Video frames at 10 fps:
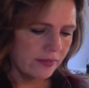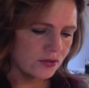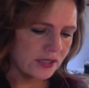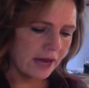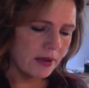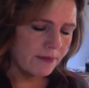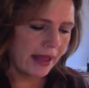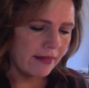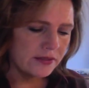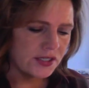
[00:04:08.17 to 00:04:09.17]
There's got to be a
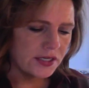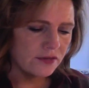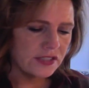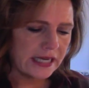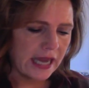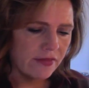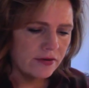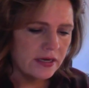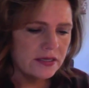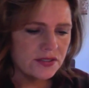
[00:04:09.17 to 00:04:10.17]
balance here of
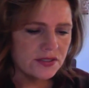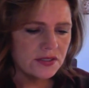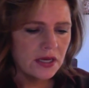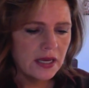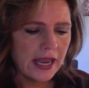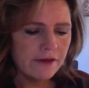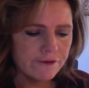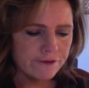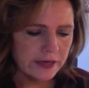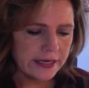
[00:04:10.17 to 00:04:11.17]
togetherness and
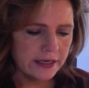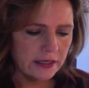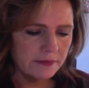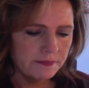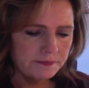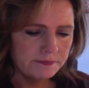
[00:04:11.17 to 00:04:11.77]
freedom.